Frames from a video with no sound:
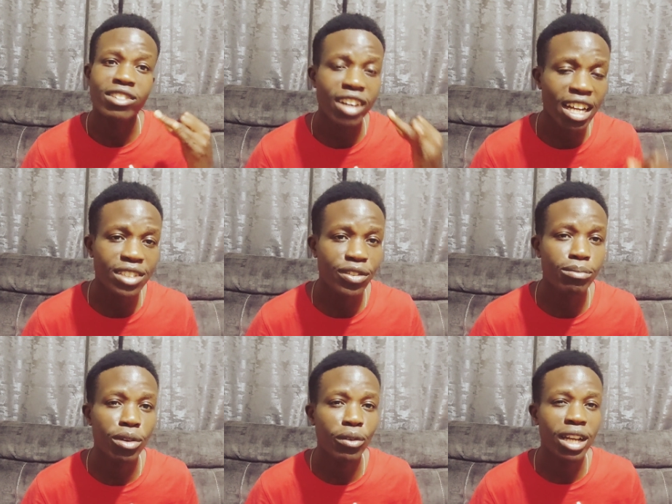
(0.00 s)
grants
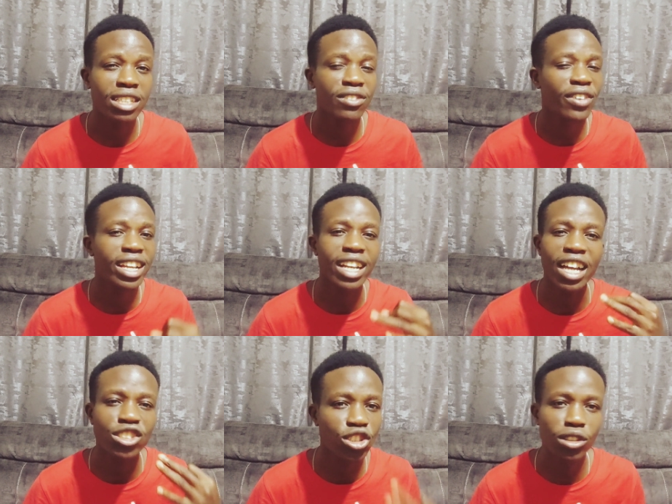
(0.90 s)
from the West,
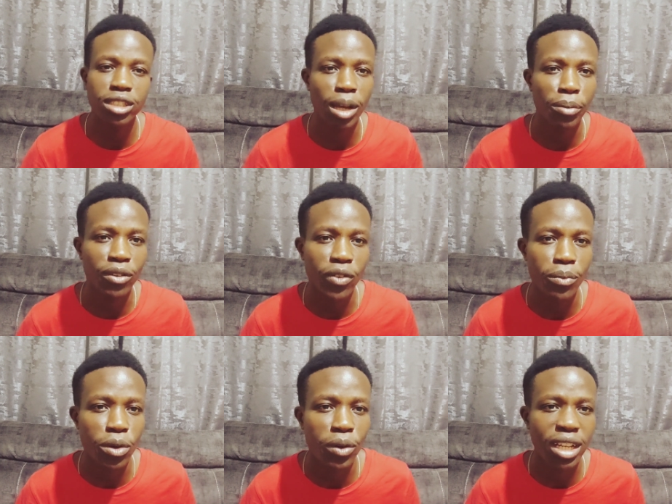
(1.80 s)
financial support
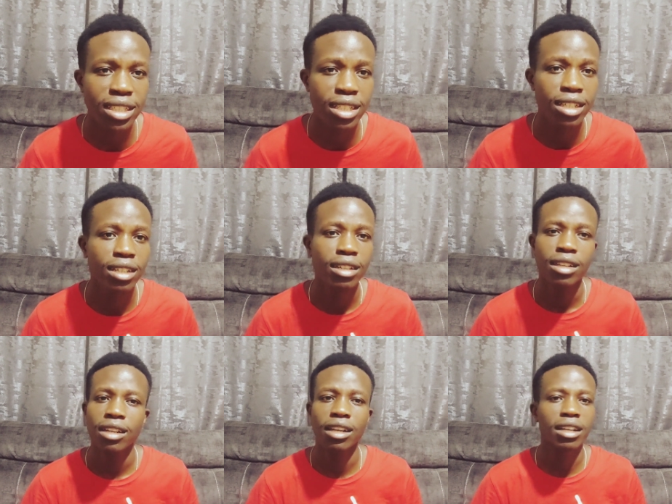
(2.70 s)
from the West.
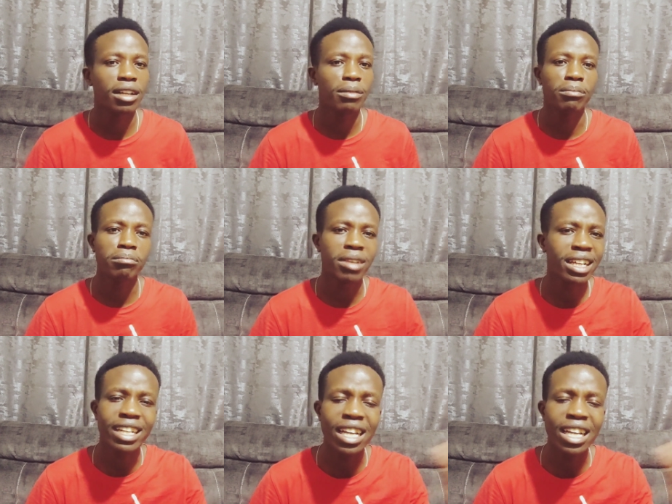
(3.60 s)
Um, he